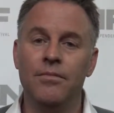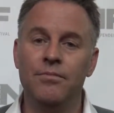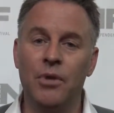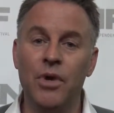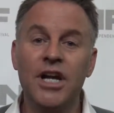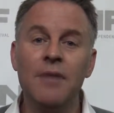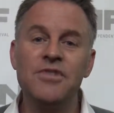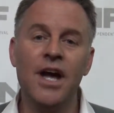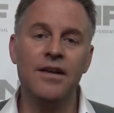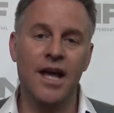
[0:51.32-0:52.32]
when it comes
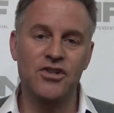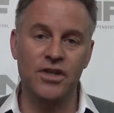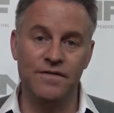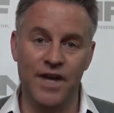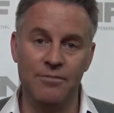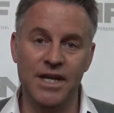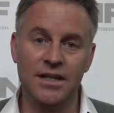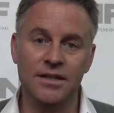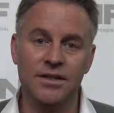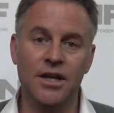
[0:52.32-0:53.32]
down to actually
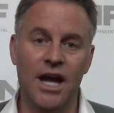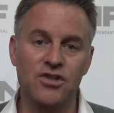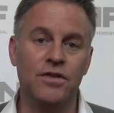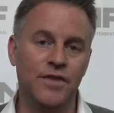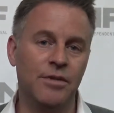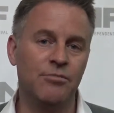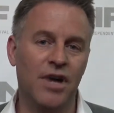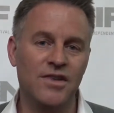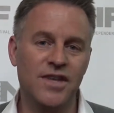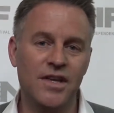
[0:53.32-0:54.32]
filming, the actual filming
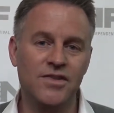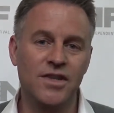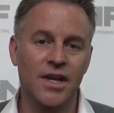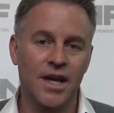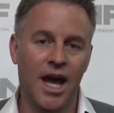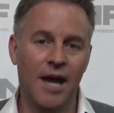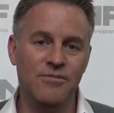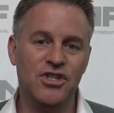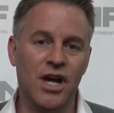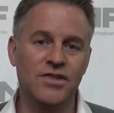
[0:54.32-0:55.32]
process,
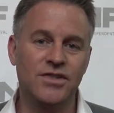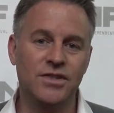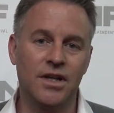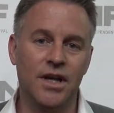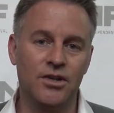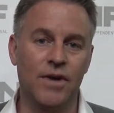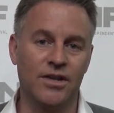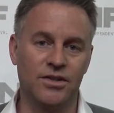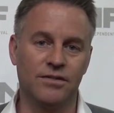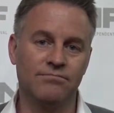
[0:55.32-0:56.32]
I'm just a
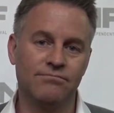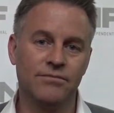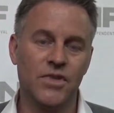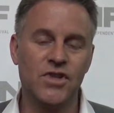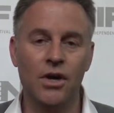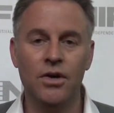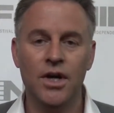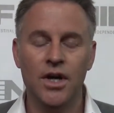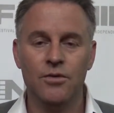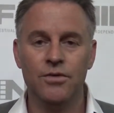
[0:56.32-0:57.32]
director. So
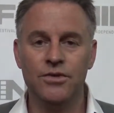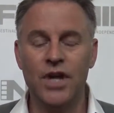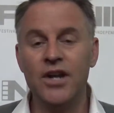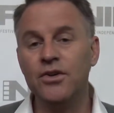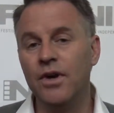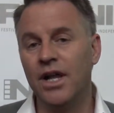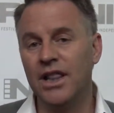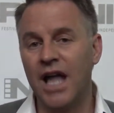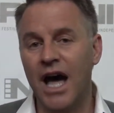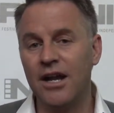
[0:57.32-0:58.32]
we try to do a
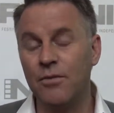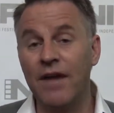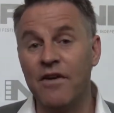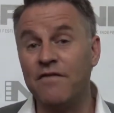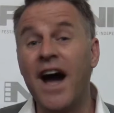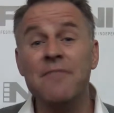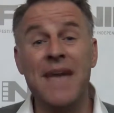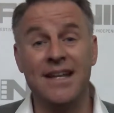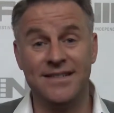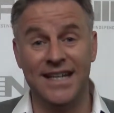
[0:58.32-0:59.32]
lot. We have a
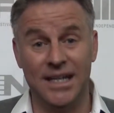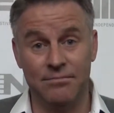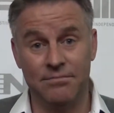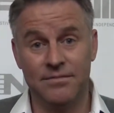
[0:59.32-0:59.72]
5-man team.